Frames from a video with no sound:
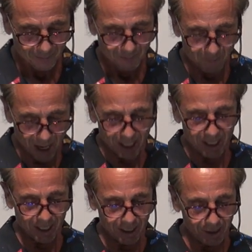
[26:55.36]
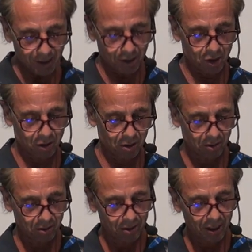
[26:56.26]
Many English
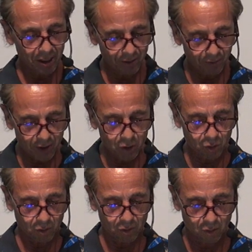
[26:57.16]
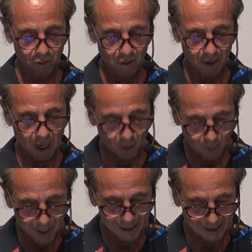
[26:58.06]
individuals are
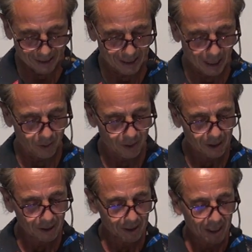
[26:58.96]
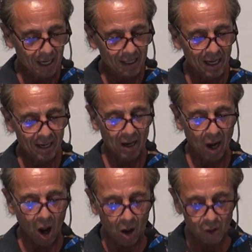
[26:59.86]
awakening now. Again,
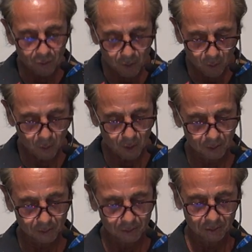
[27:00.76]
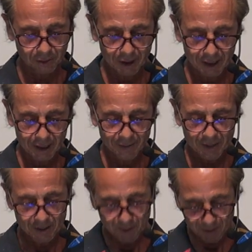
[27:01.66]
all over the world.
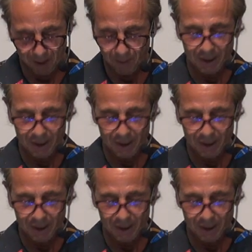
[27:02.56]
You remember